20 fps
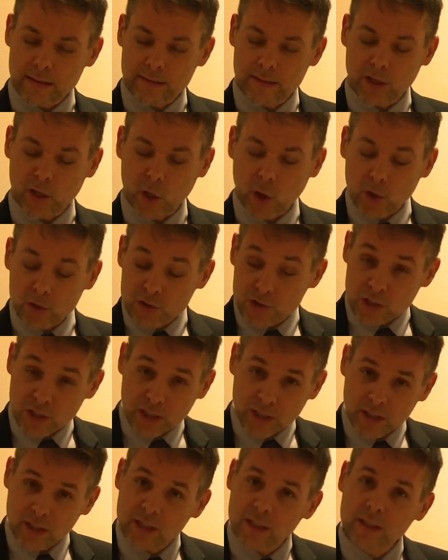
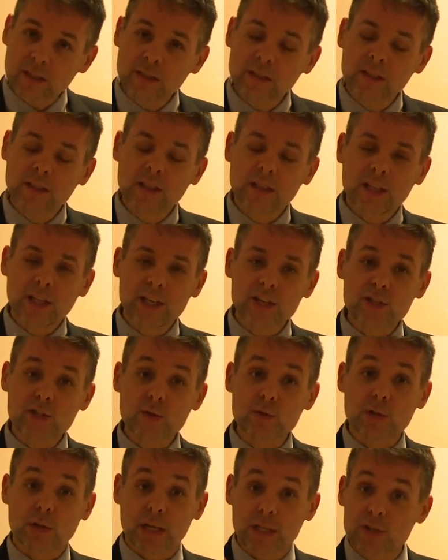theological
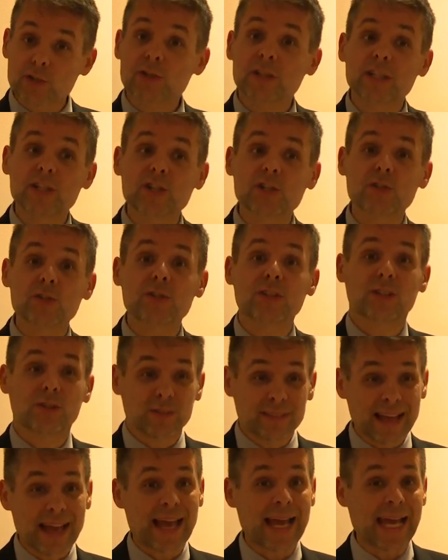issues, religious issues
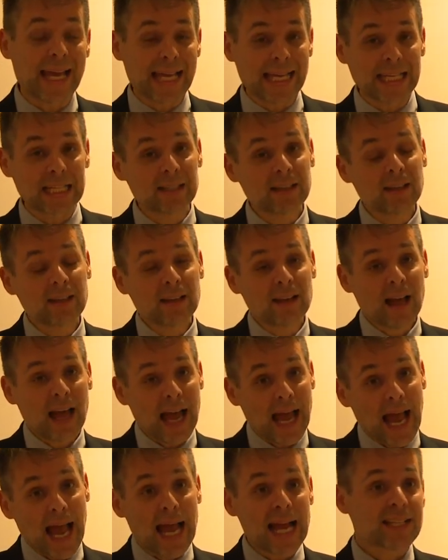today,
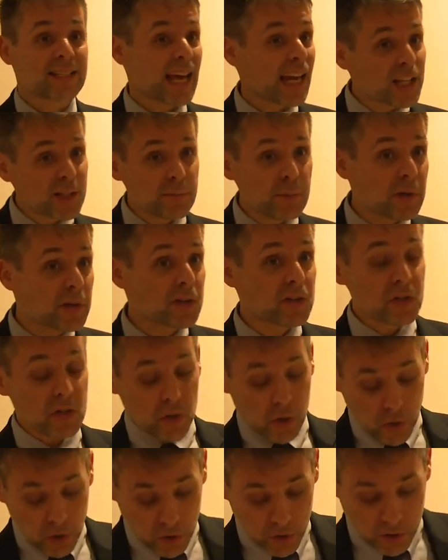as experts
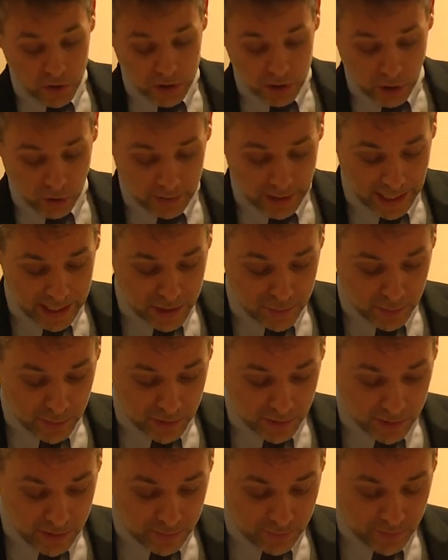or
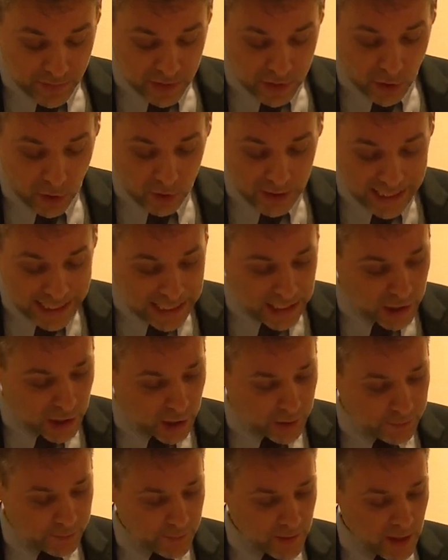non-experts. So
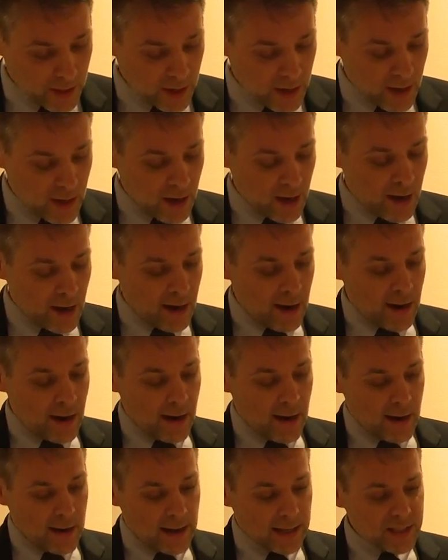here,
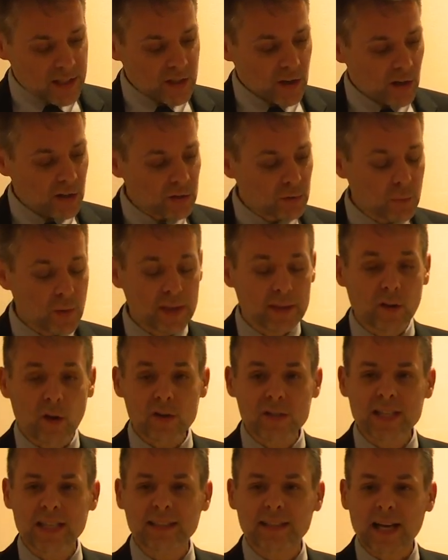let's start with
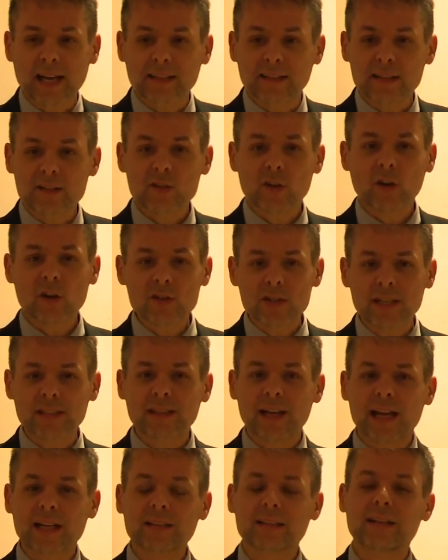Nostra Aetate. So Nostra
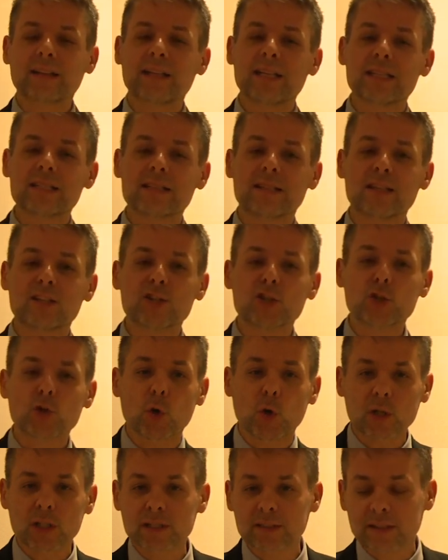Aetate is the
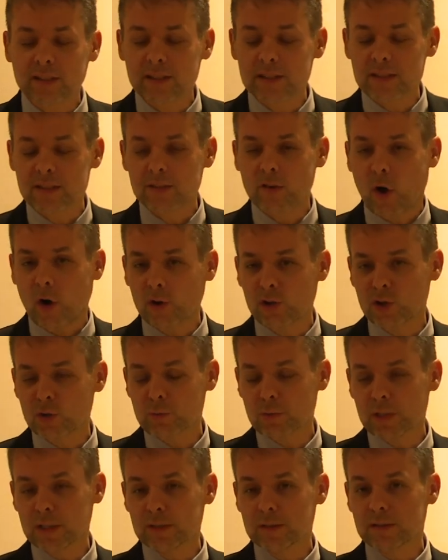shortest
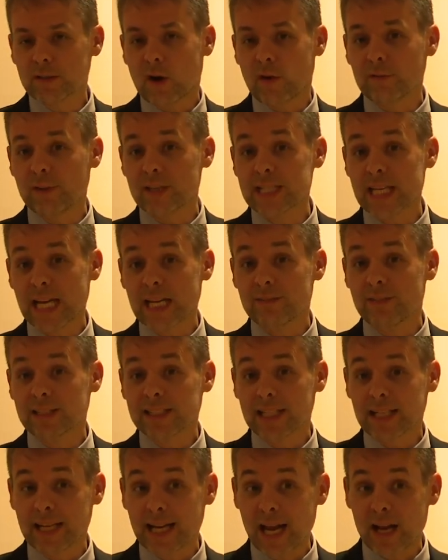document of the Second
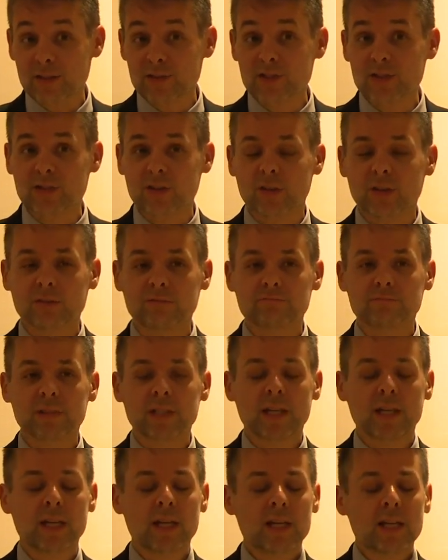Vatican Council,
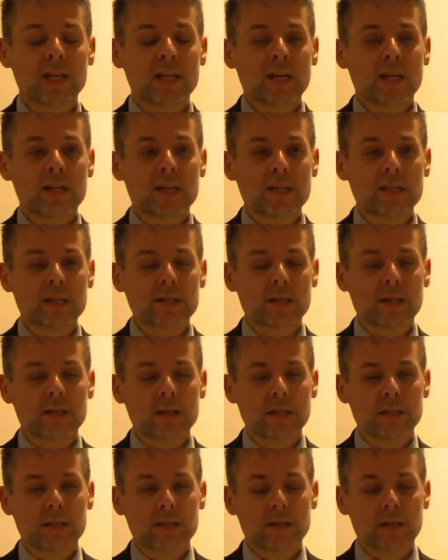uh,